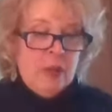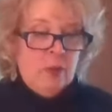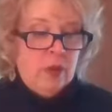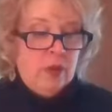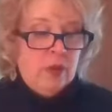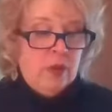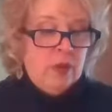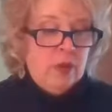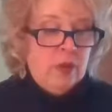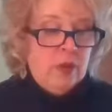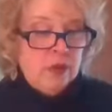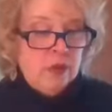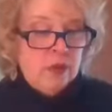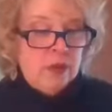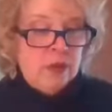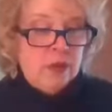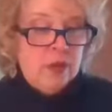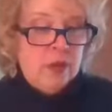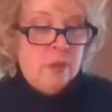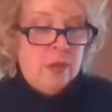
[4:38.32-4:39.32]
within the
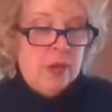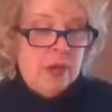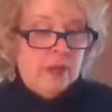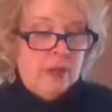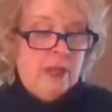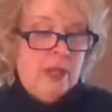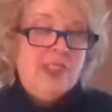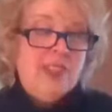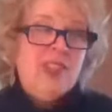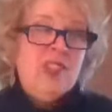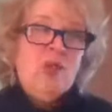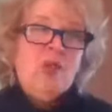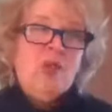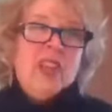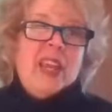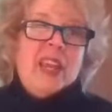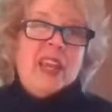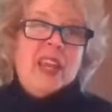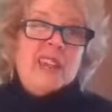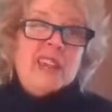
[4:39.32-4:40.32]
first 30 minutes, I sold
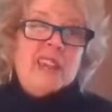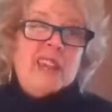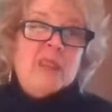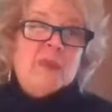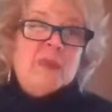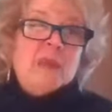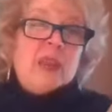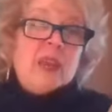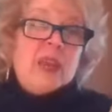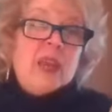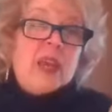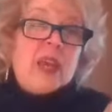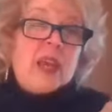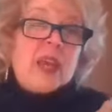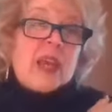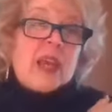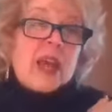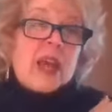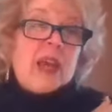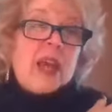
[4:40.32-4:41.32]
eight tubs
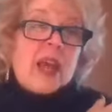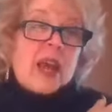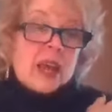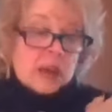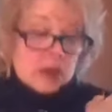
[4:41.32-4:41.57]
and I,